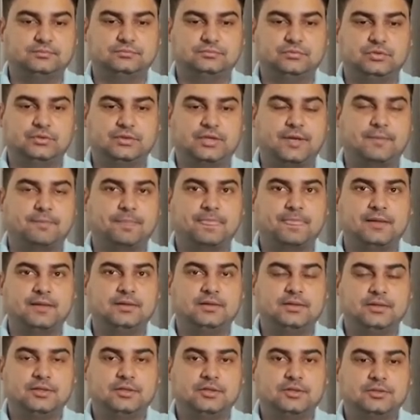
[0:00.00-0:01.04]
Okay,
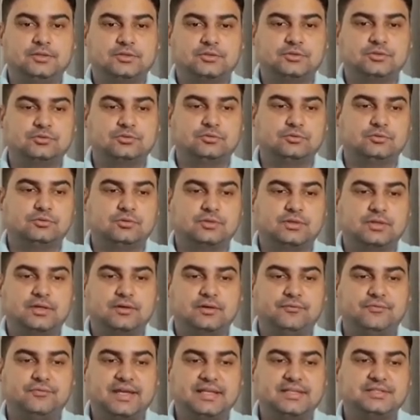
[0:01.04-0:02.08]
so
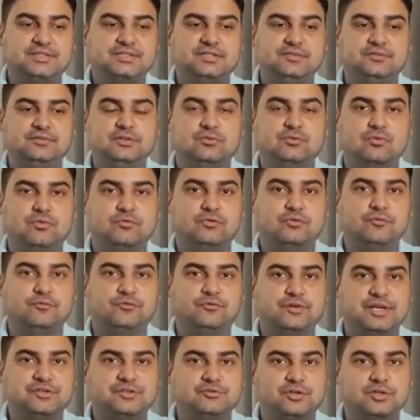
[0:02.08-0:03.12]
when she will go from
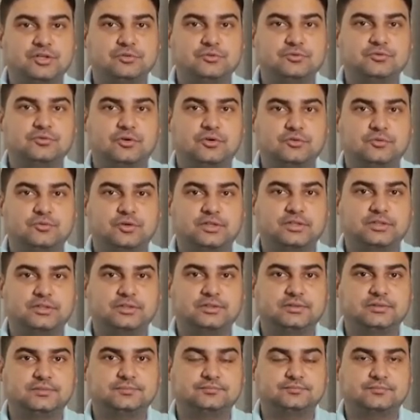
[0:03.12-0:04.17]
fresh water to salt water,
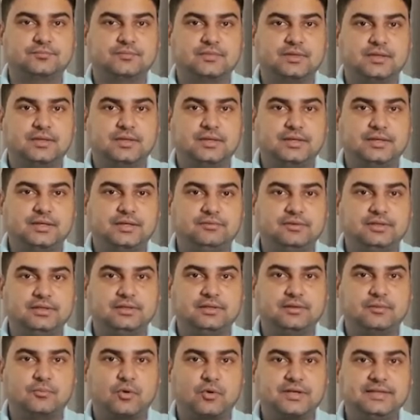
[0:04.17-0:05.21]
it
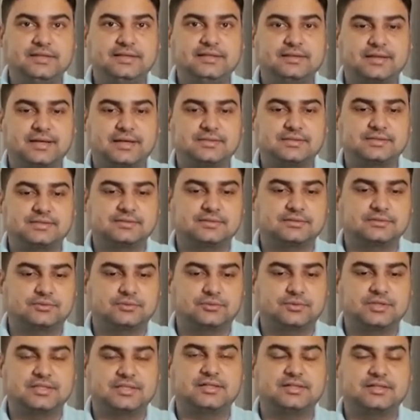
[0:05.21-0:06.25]
will bodily rise.
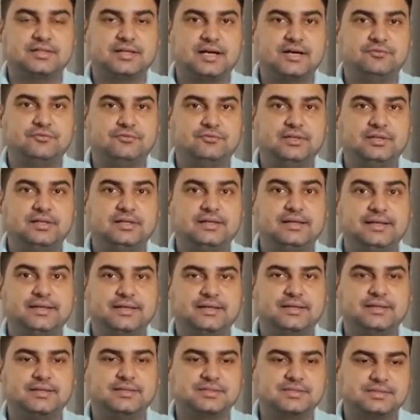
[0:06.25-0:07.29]
Okay, the draft will
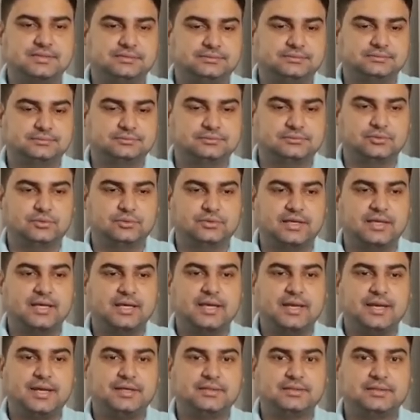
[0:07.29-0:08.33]
decrease. Okay,
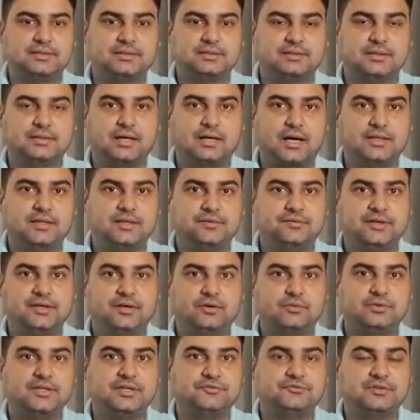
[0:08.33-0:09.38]
and other way
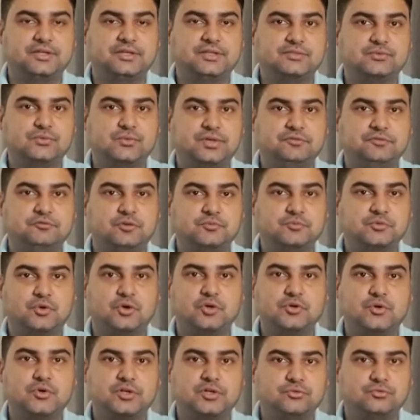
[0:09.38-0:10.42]
around, if it is going from
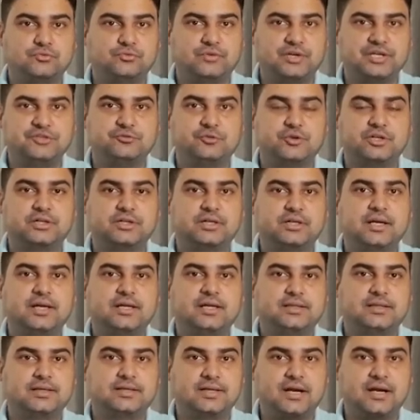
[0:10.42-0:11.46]
salt water to fresh water,
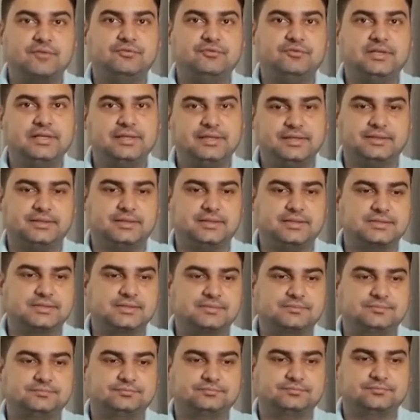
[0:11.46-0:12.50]
the draft will increase.